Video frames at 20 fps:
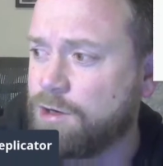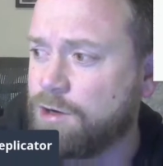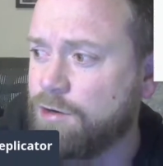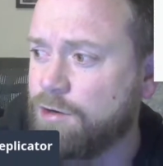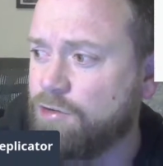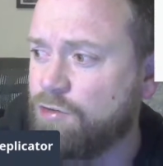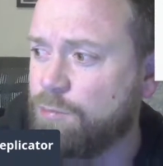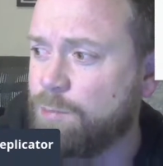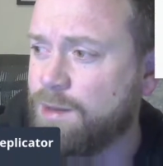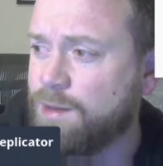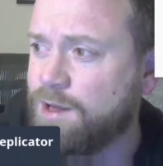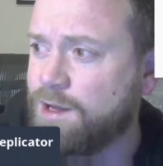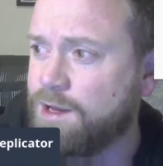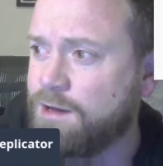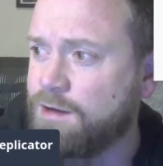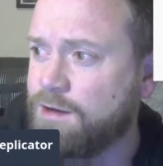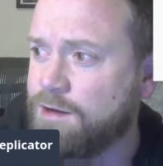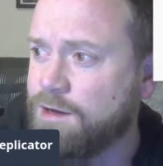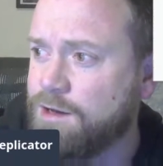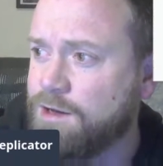
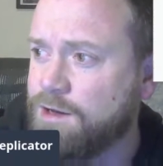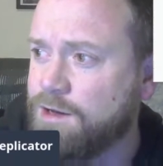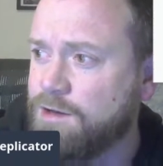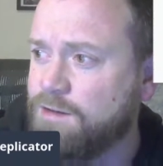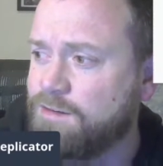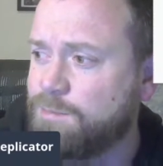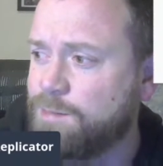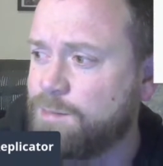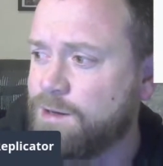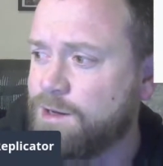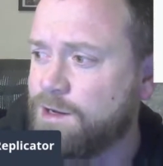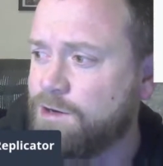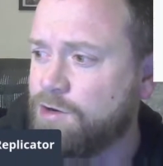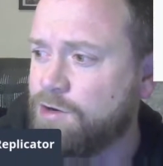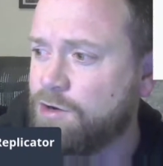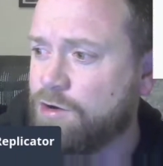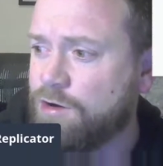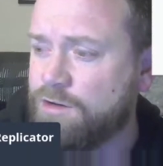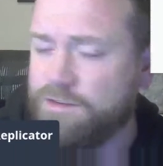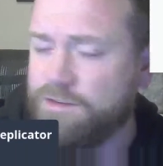speed,
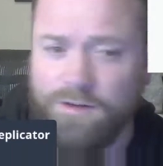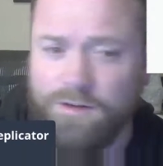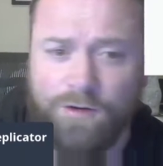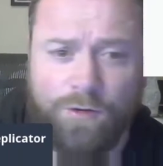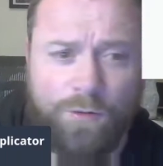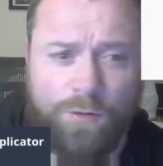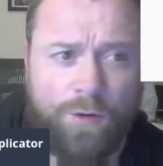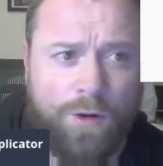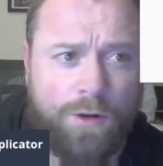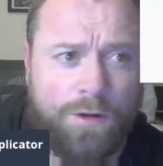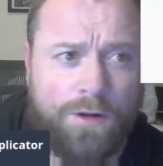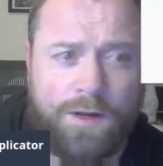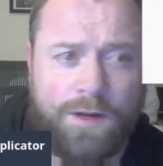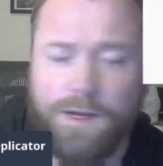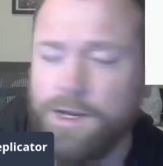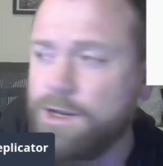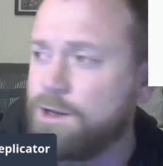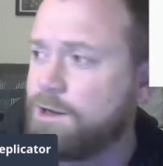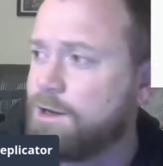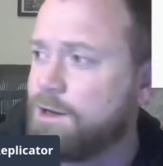cost, and
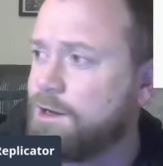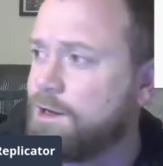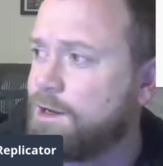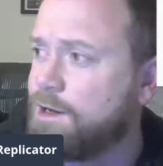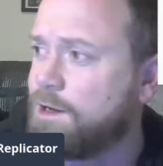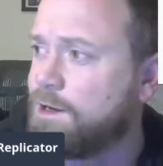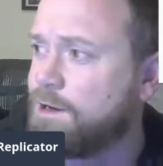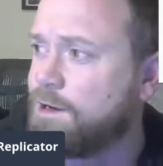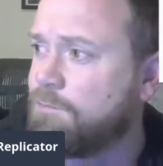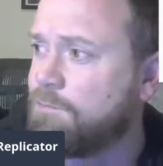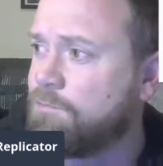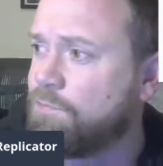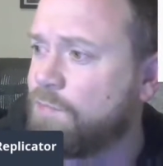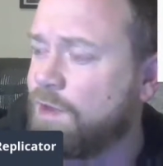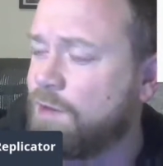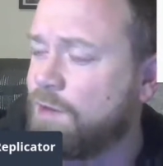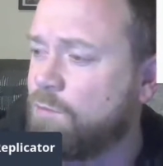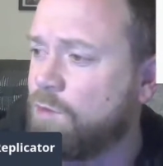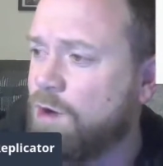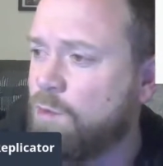quality.
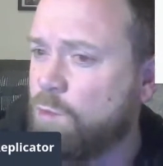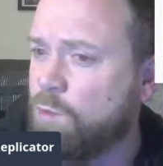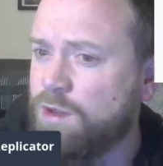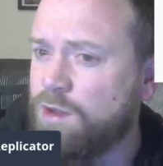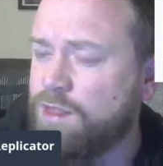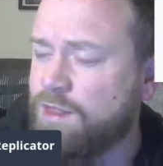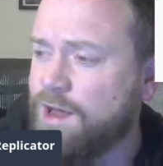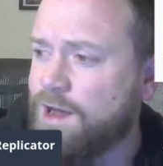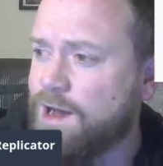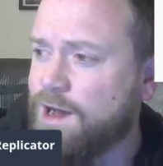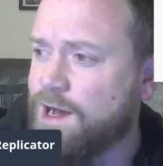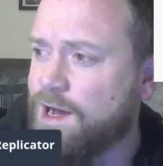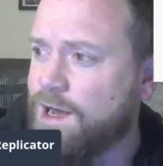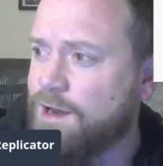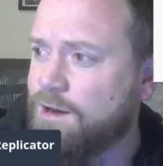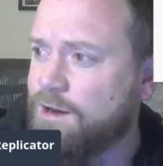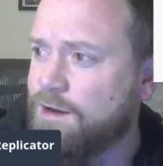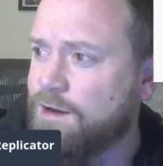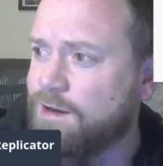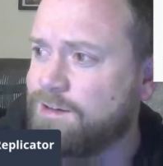And with art,
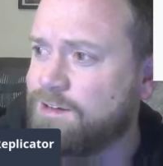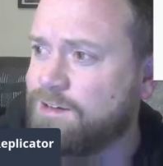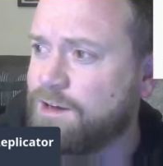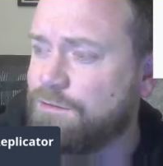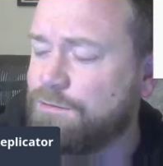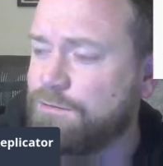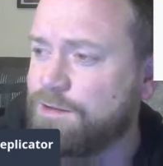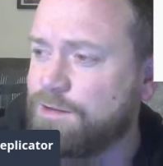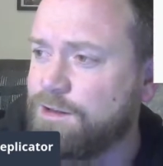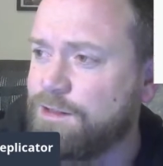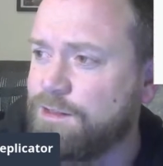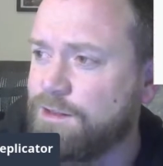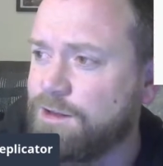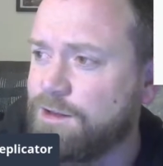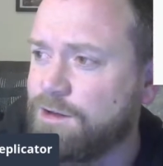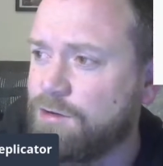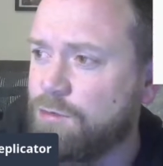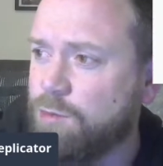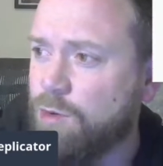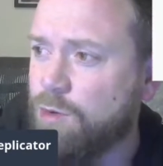I definitely
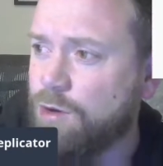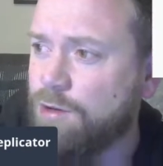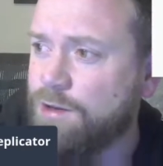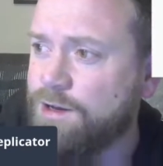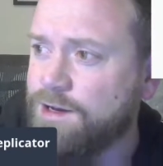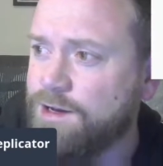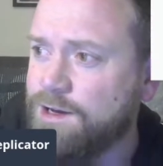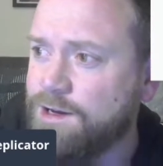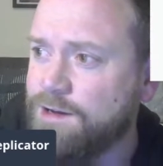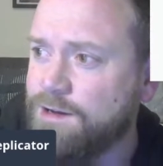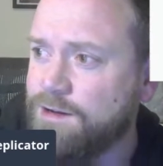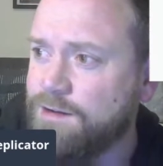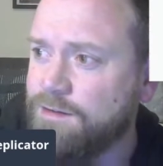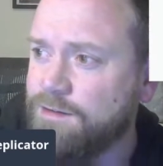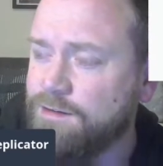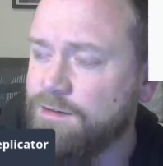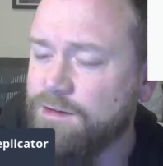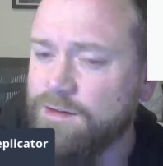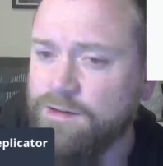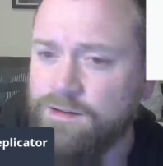think quality
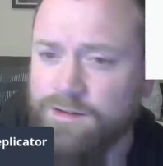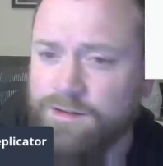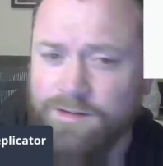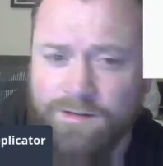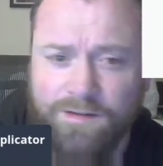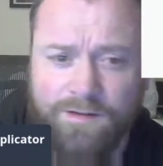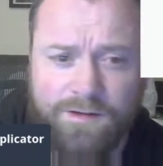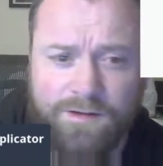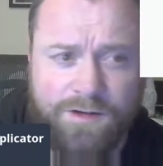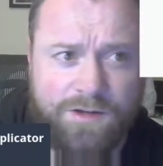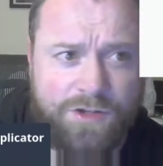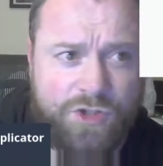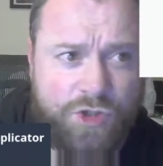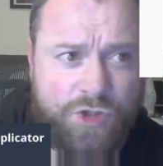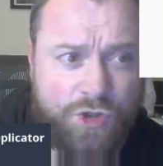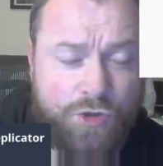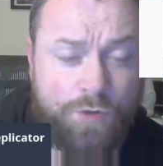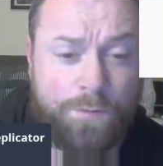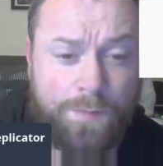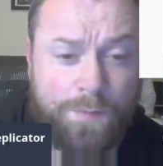
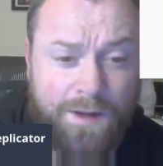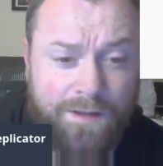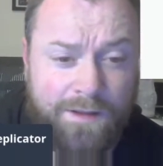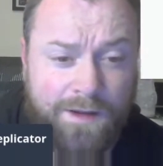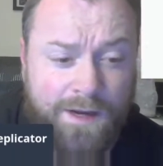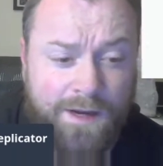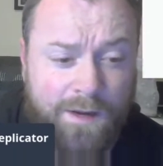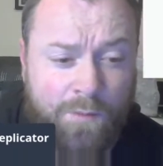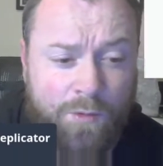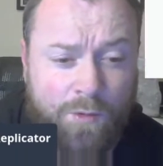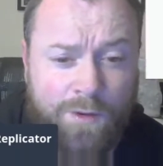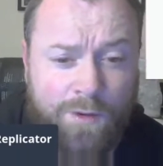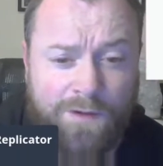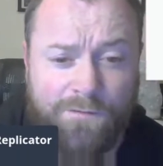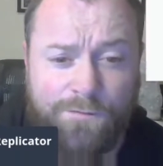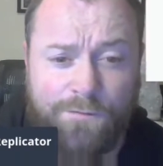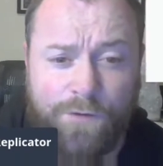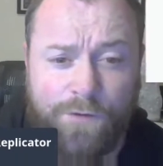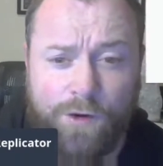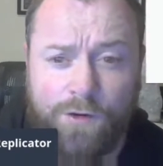should be the number one
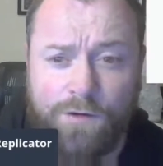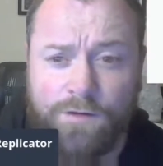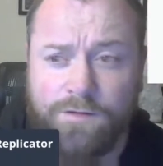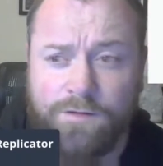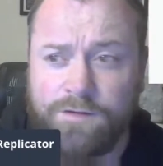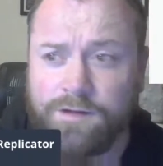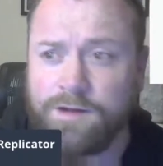focus.